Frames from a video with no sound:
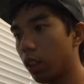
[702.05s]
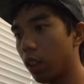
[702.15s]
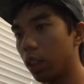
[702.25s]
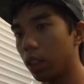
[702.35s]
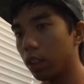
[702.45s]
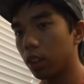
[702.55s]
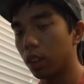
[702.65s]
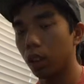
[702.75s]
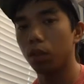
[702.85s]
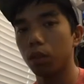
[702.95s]
and
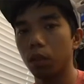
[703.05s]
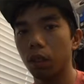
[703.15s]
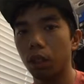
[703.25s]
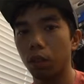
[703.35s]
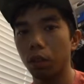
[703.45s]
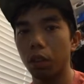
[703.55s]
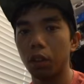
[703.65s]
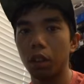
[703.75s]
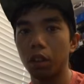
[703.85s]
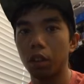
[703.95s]
stuff, and I
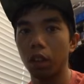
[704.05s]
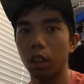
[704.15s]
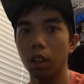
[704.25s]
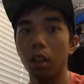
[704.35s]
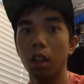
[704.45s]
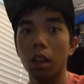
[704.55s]
found out that